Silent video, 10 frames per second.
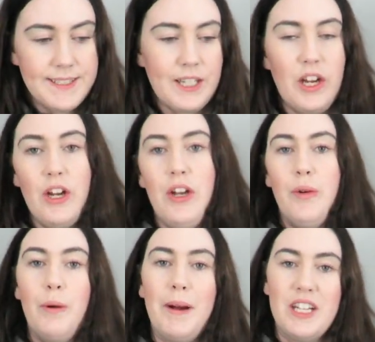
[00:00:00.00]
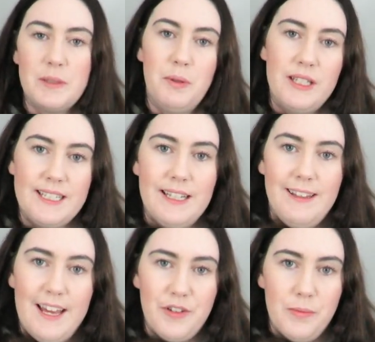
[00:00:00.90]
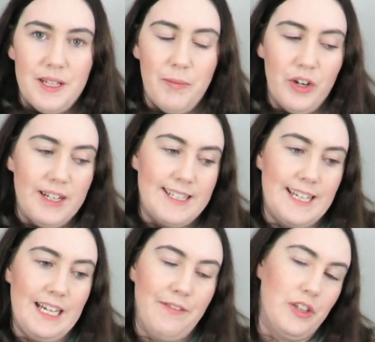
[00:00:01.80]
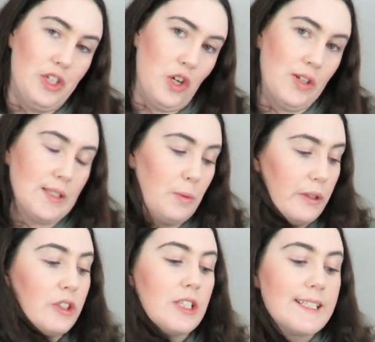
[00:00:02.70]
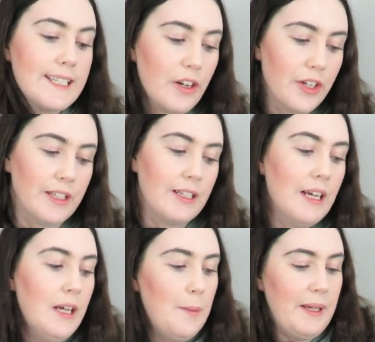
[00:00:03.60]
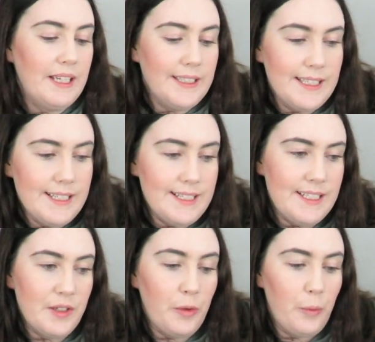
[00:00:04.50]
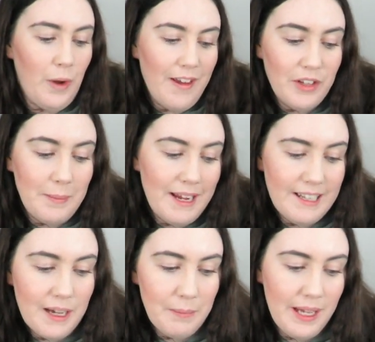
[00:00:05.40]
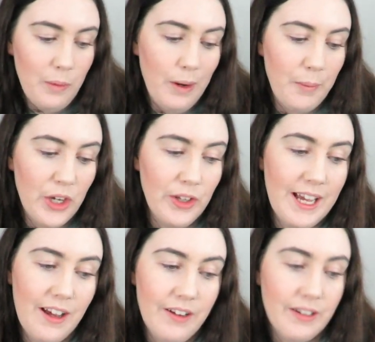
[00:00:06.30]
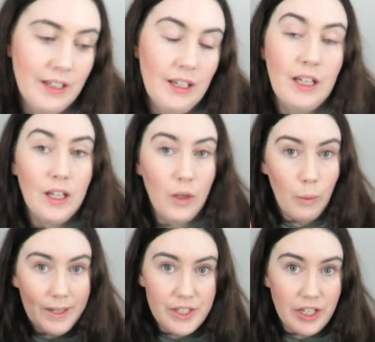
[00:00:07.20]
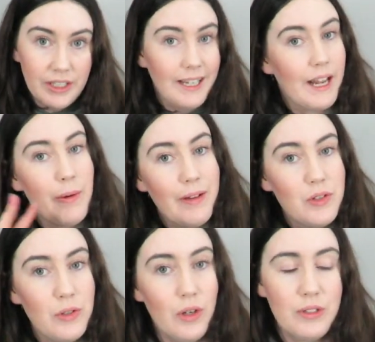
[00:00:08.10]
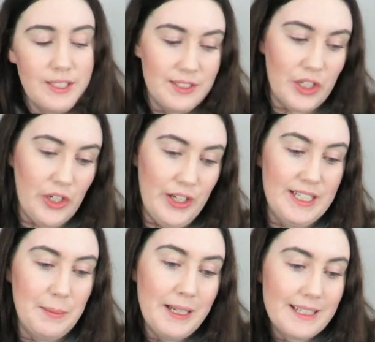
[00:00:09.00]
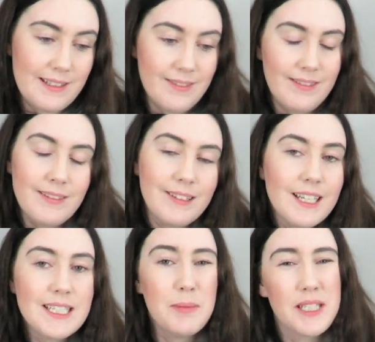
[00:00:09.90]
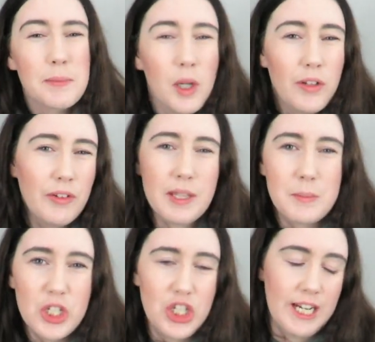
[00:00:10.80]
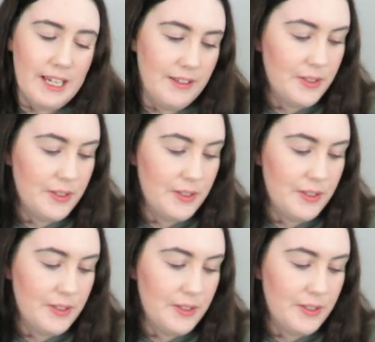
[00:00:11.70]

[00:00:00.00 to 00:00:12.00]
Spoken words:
So we might just put this in the lounge room somewhere and see if the dogs will just sit on it, because Evan made that bed when we only had one dog and now we have two dogs. So it's a bit small for them to share.